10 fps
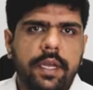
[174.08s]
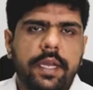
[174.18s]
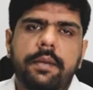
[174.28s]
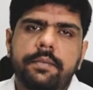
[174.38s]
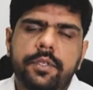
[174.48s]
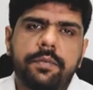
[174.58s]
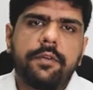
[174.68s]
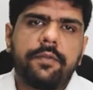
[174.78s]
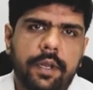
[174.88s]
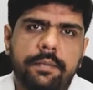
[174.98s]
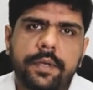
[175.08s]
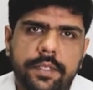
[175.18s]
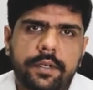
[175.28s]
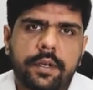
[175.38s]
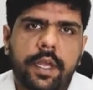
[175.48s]
it comes to about 40%
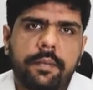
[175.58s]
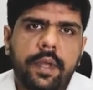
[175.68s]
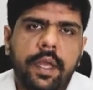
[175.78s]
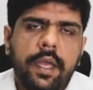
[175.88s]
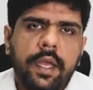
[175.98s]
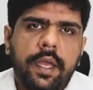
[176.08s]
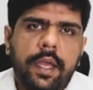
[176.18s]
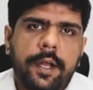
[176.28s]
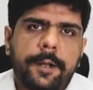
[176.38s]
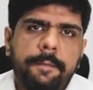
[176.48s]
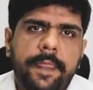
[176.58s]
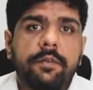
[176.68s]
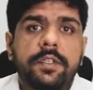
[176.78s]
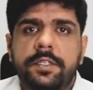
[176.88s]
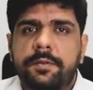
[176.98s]
today. Um, it
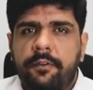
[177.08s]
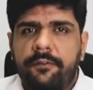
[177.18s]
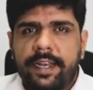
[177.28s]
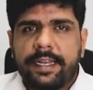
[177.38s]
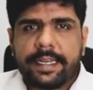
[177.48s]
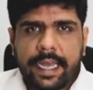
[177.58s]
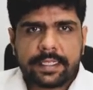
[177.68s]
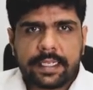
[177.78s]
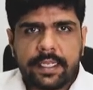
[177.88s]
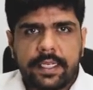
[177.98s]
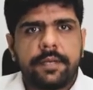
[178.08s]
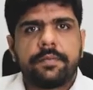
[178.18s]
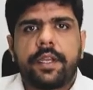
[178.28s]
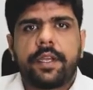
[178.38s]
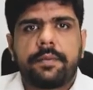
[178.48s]
was a fantastic year
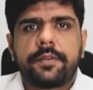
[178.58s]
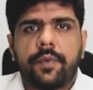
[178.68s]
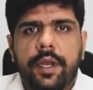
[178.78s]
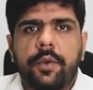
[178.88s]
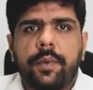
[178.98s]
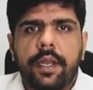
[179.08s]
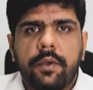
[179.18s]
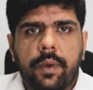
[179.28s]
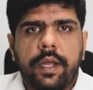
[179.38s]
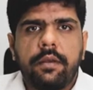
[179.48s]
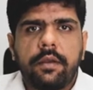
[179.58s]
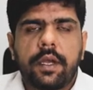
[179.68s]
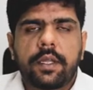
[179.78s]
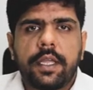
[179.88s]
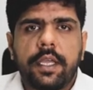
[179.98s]
in terms of 2021.
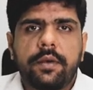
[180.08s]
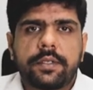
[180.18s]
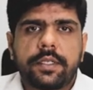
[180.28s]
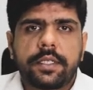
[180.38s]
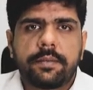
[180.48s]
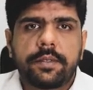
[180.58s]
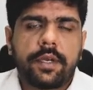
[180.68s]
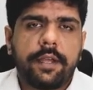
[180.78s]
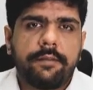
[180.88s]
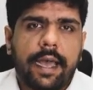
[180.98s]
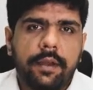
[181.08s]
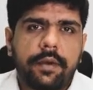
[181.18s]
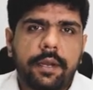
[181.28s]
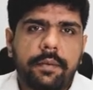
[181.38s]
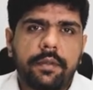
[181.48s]
Uh, the ecosystem is today valued
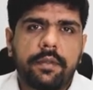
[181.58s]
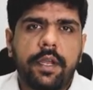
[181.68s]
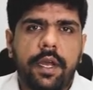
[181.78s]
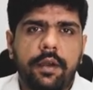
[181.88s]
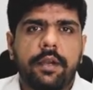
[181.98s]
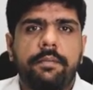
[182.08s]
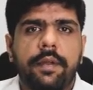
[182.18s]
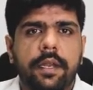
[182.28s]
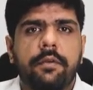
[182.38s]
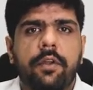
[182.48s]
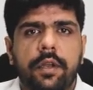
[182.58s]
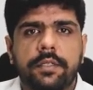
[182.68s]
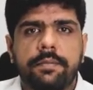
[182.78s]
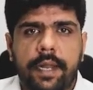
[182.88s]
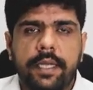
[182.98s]
at about $300 billion
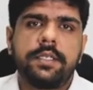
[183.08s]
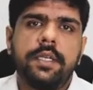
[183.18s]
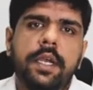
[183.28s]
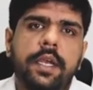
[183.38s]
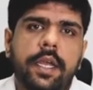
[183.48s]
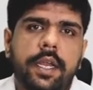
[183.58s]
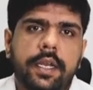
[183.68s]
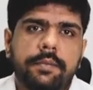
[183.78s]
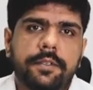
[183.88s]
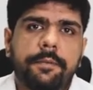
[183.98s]
plus in terms of